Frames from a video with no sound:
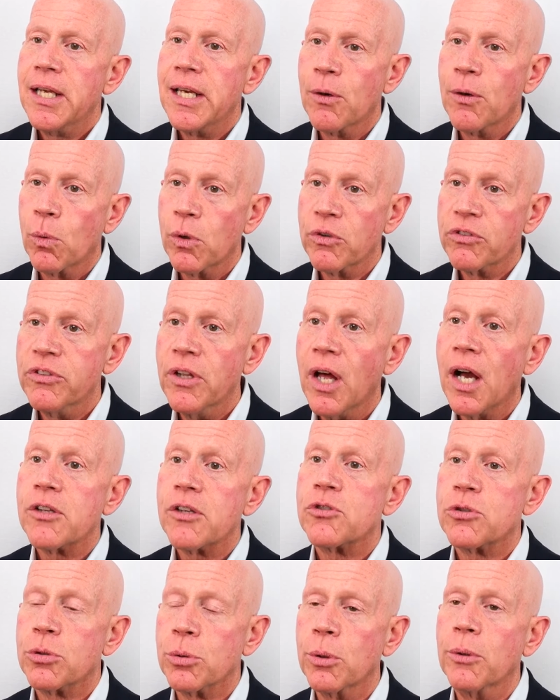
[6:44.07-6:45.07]
it was
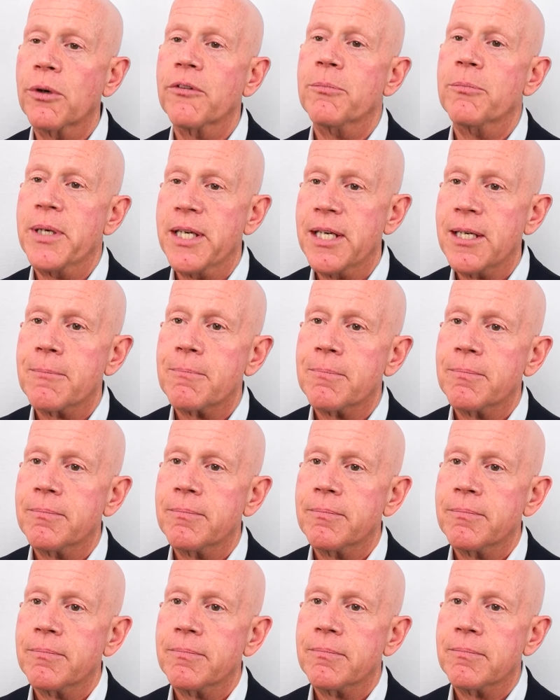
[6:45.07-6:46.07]
not true of
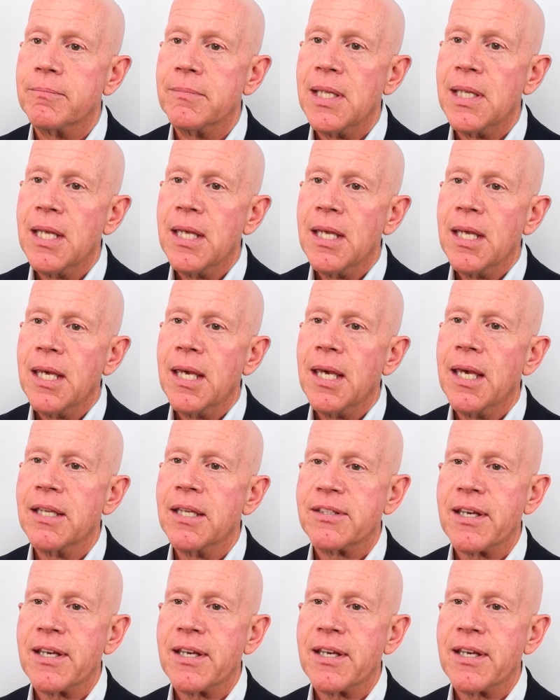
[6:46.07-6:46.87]
me.